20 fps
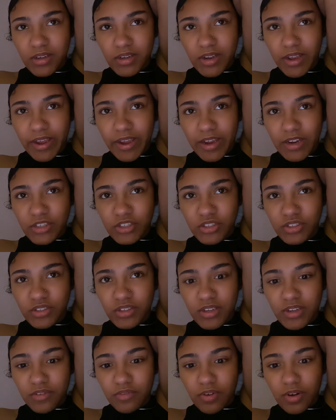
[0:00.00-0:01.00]
that actually
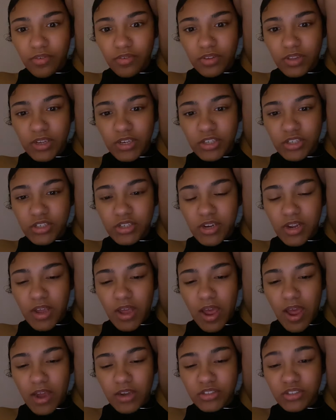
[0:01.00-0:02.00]
give revelation,
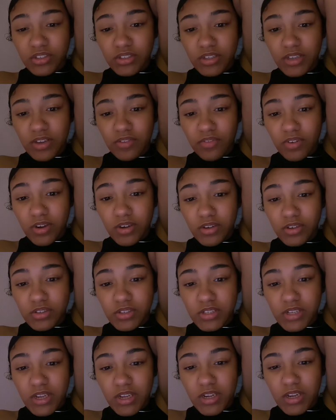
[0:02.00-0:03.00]
that actually give
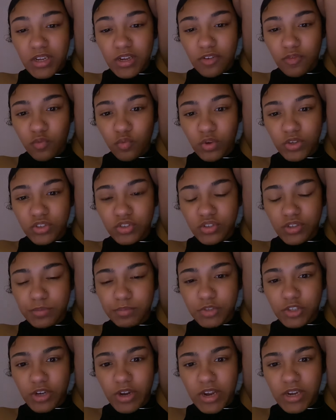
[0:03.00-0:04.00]
understanding of what
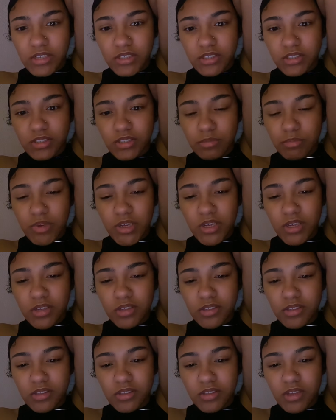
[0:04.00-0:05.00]
Scripture actually
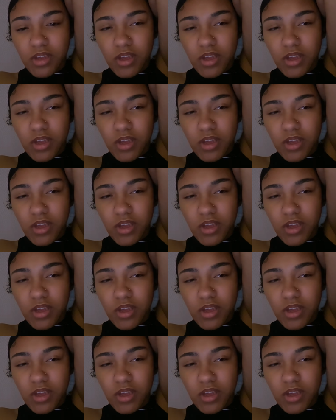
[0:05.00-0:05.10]
means?